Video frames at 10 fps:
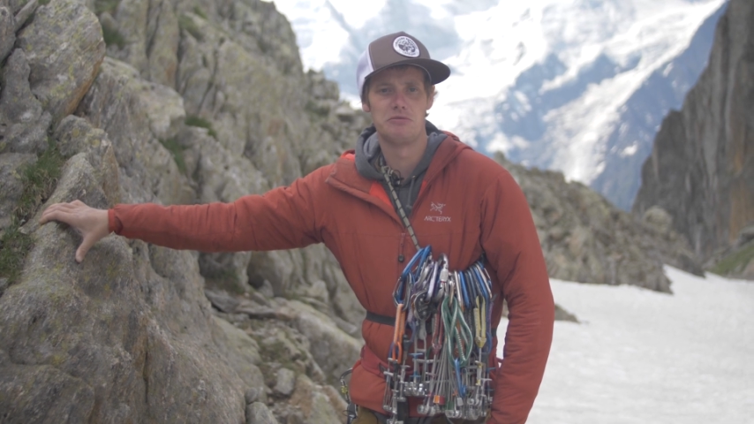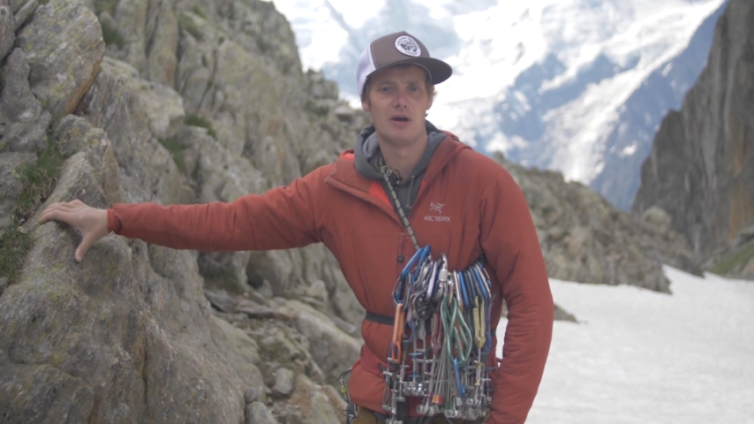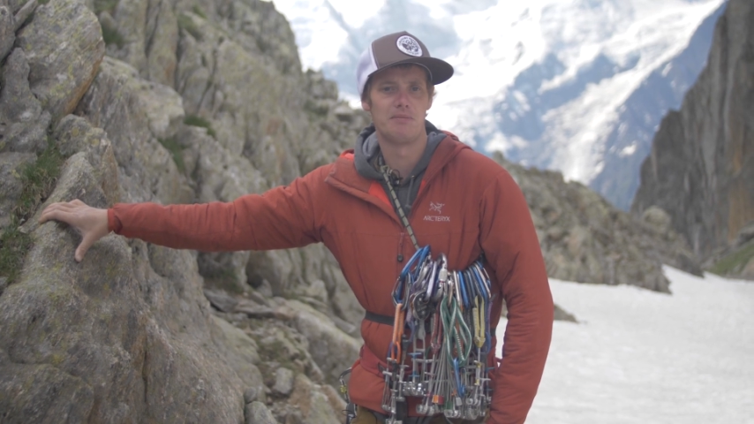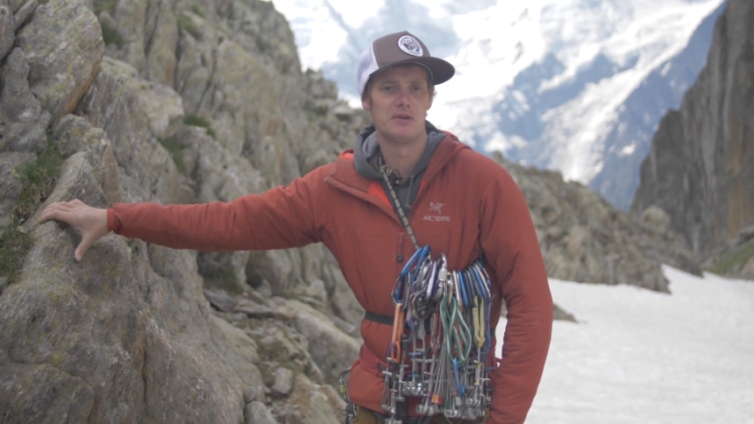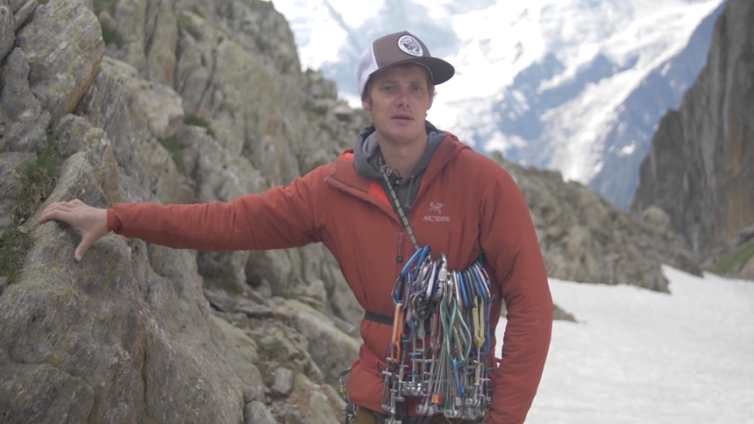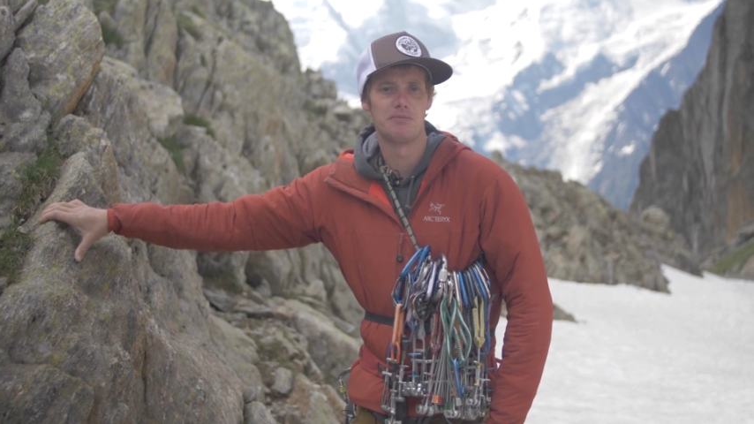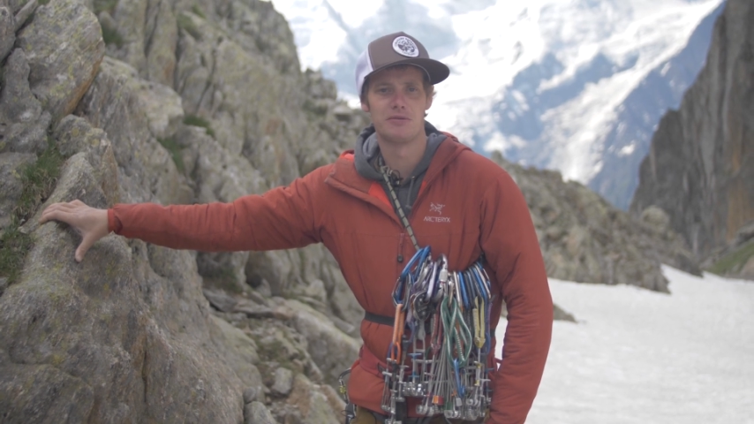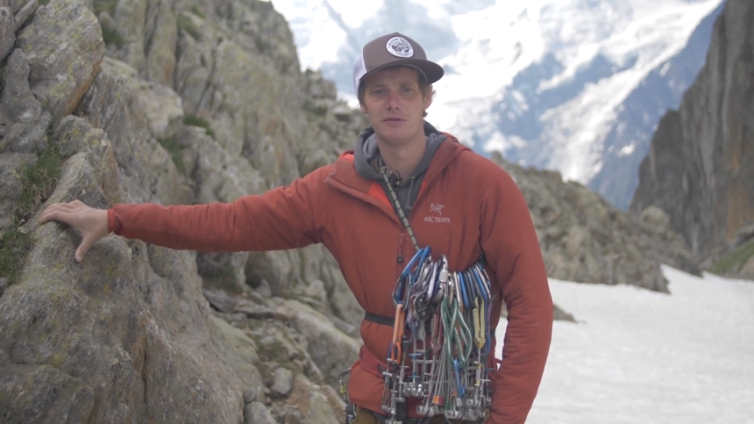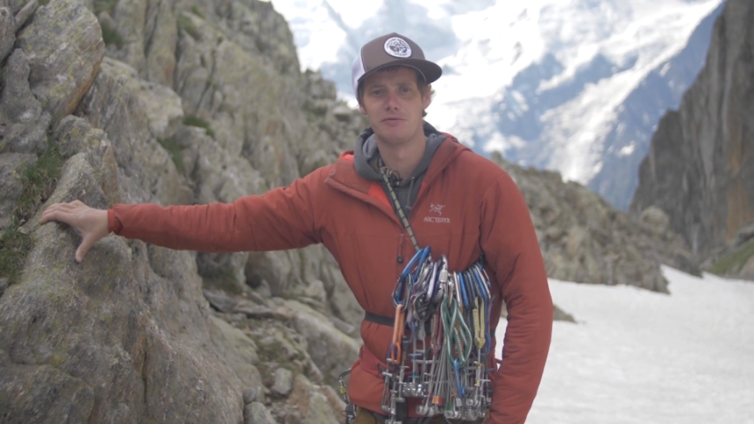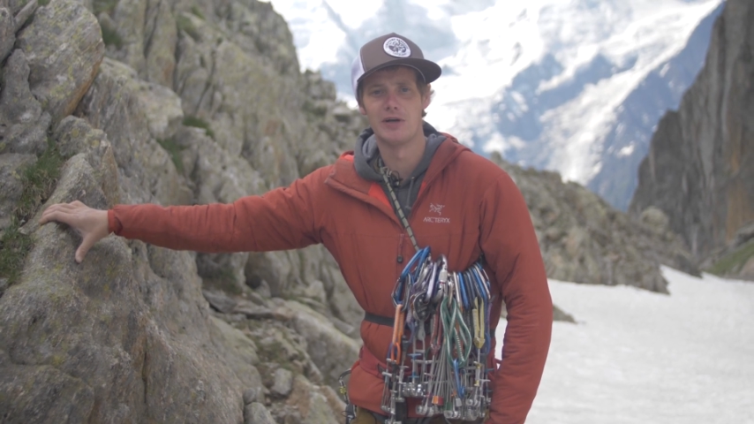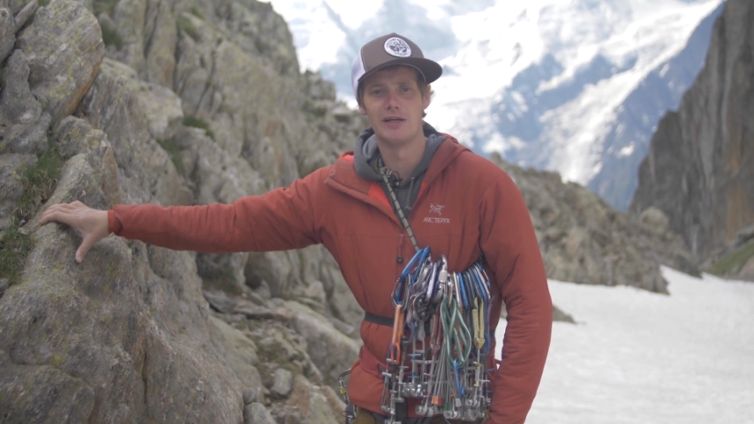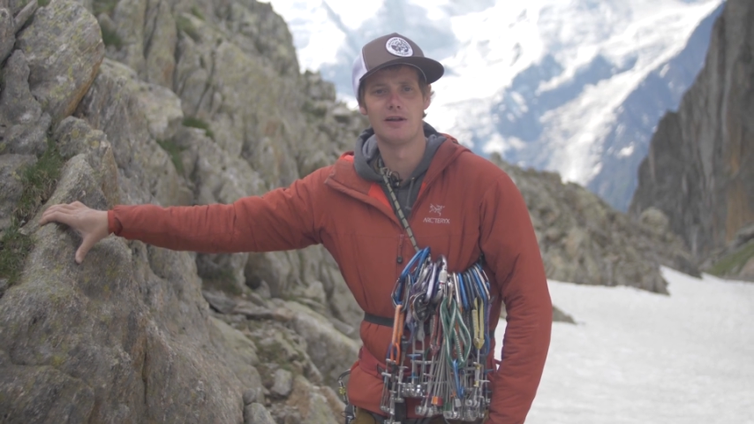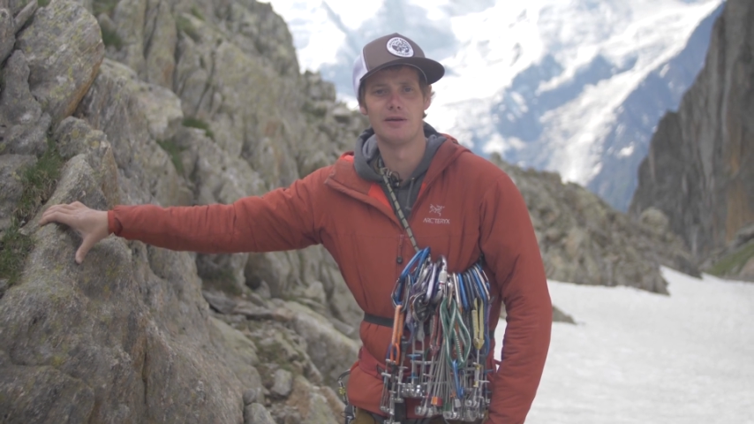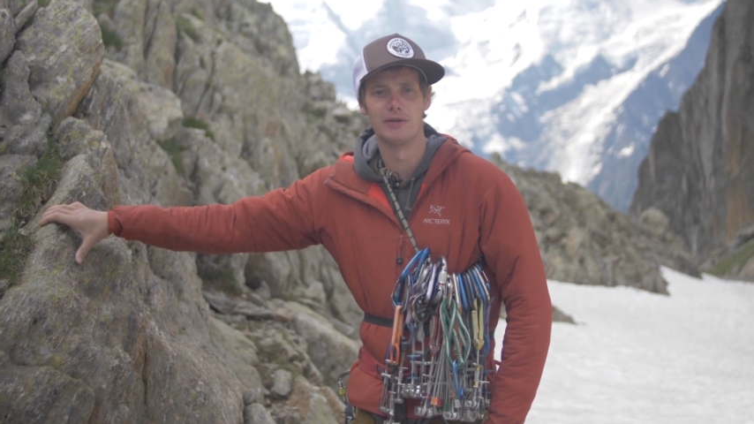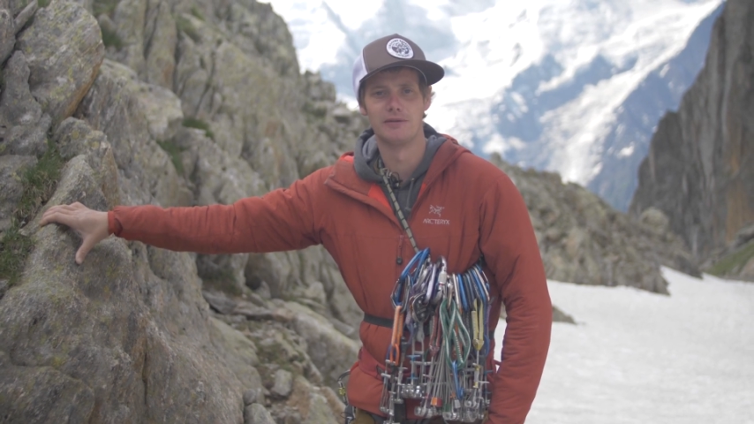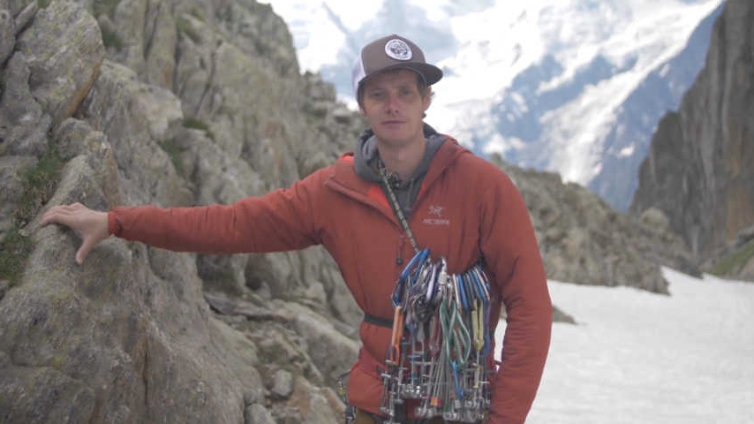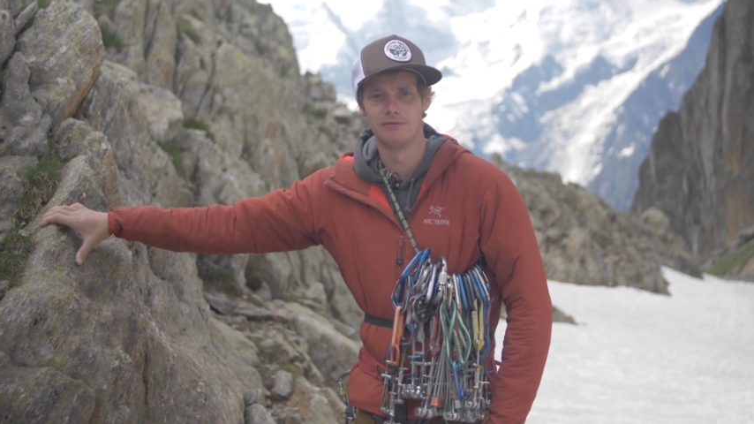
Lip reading: top tips of trad climbing